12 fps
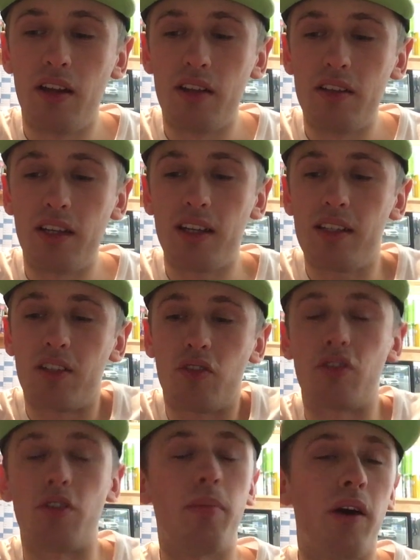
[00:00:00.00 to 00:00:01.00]
So I guess that's
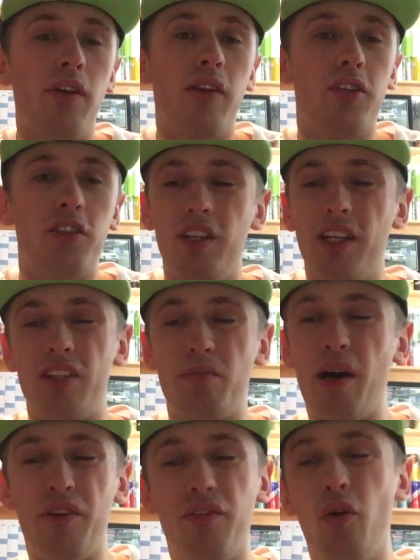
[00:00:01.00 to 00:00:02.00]
just above average. I think that's
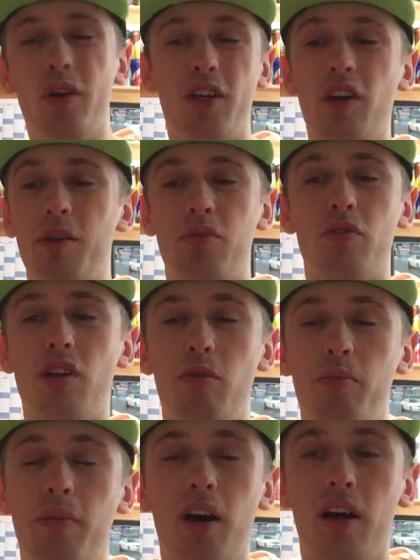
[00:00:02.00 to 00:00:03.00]
about 40 grams or
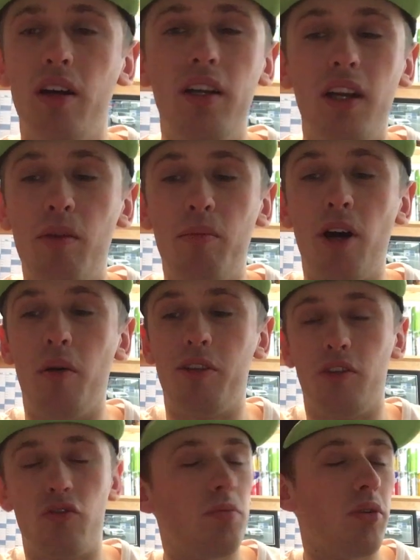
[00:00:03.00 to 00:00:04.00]
something per per
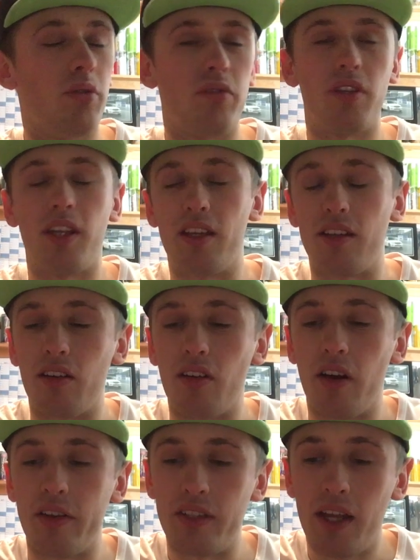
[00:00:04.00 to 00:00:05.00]
100 mil. So there you go,
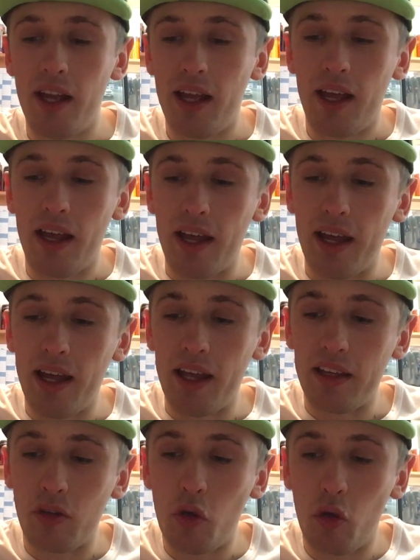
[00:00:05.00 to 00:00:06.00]
guys.
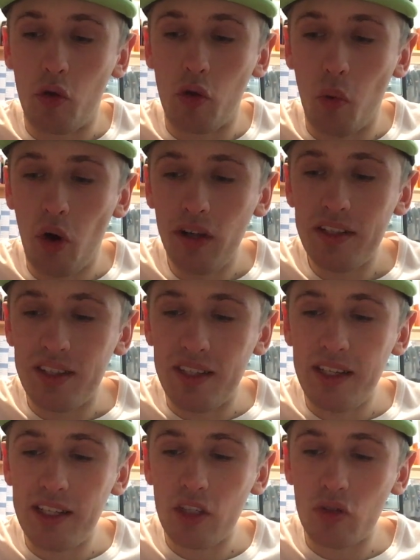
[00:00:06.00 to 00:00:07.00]
Uh, guarana
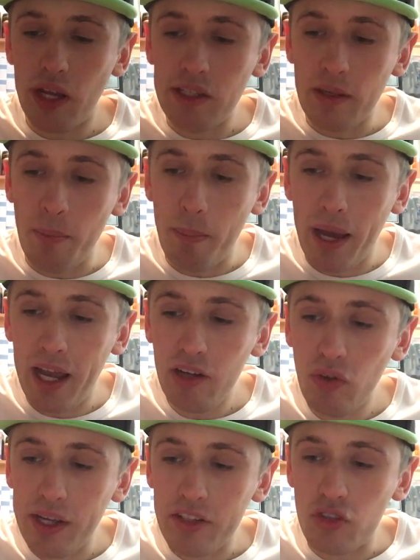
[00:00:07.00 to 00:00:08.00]
seed extract and
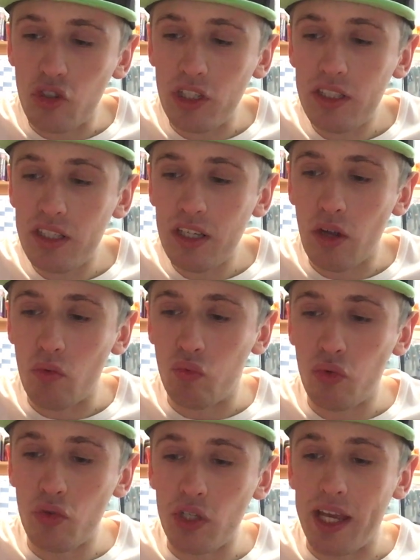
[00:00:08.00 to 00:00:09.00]
Panax ginseng
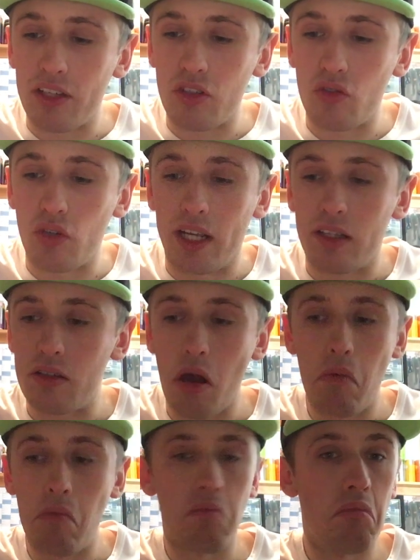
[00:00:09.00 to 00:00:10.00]
root extract. So,
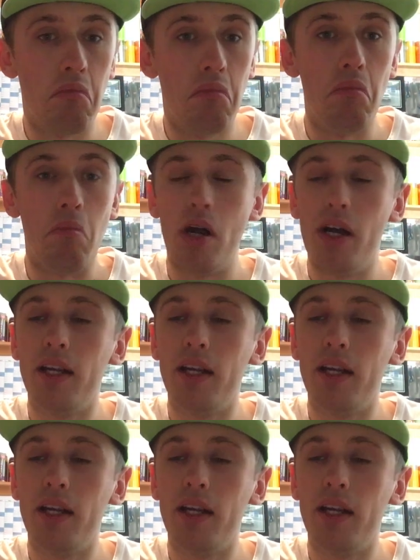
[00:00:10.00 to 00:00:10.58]
hmm.